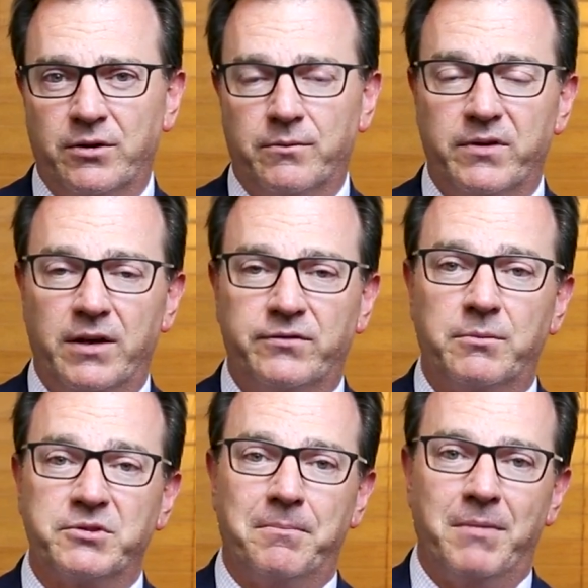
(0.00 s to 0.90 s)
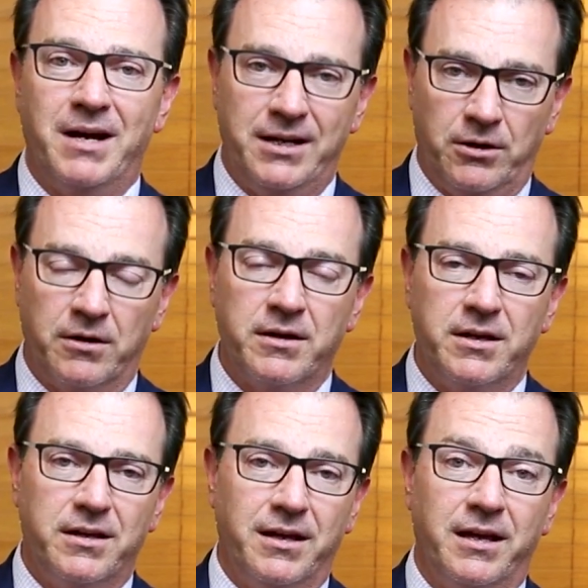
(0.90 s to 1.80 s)
So if someone's a minor,
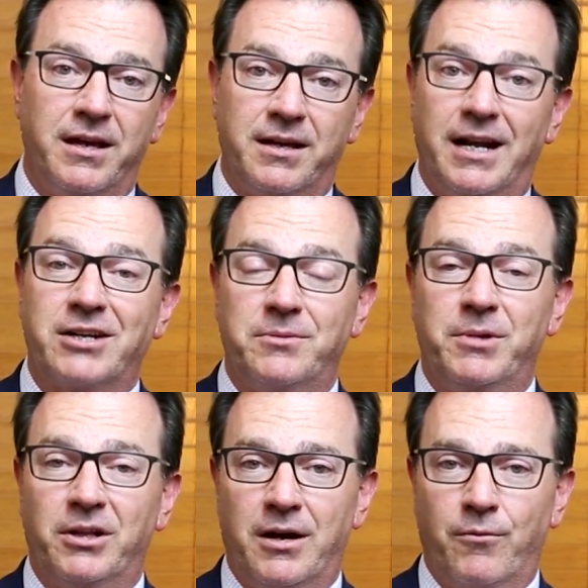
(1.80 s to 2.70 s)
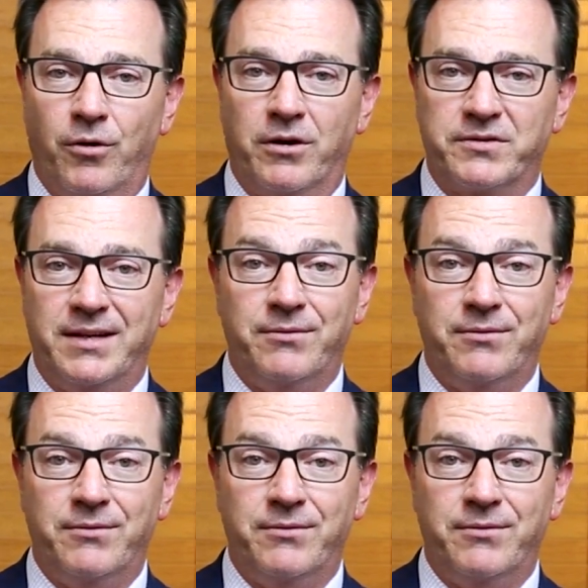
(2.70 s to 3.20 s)
it can actually be a lot worse.